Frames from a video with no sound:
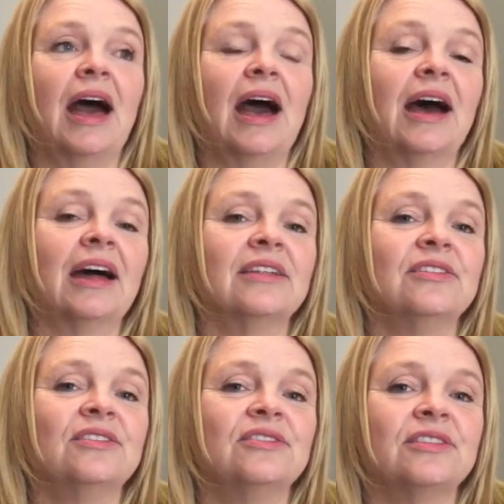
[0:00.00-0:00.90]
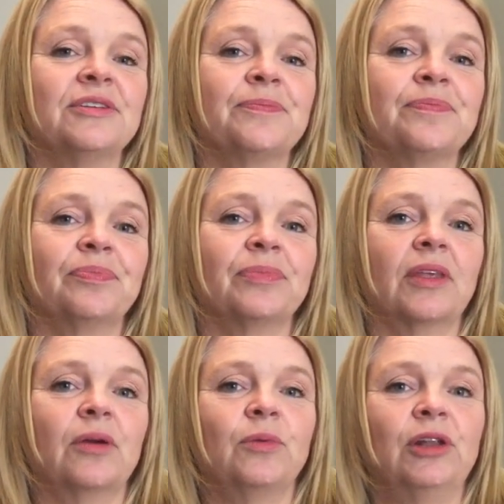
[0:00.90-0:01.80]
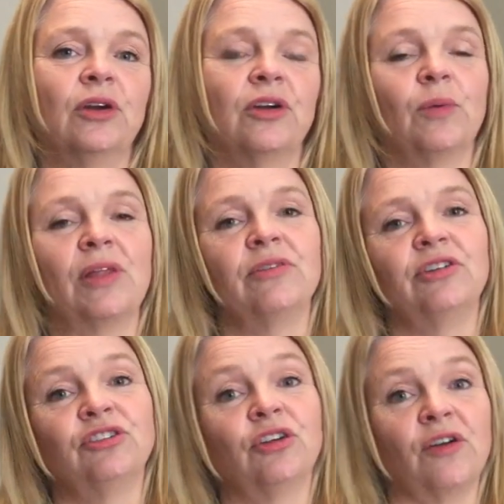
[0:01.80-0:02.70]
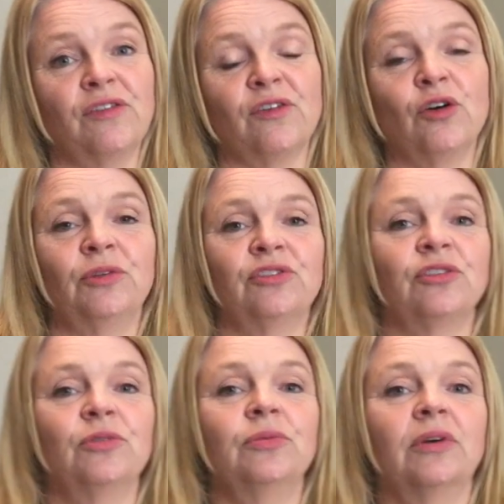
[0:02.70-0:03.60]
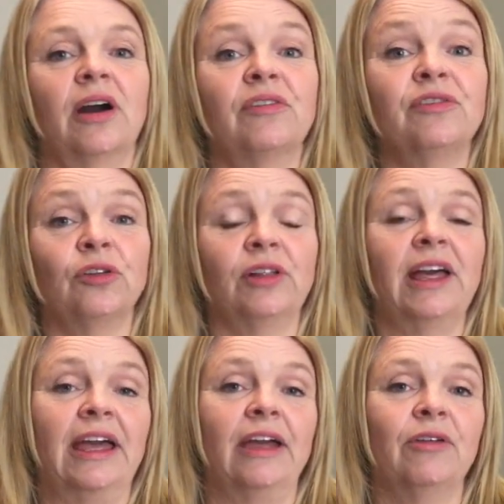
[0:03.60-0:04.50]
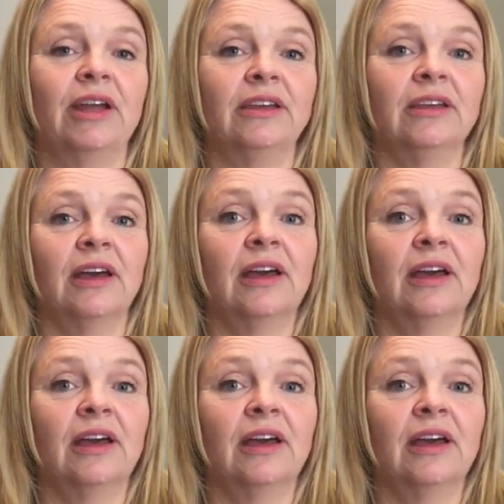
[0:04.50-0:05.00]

and we look at whether it should go forward to a full hearing.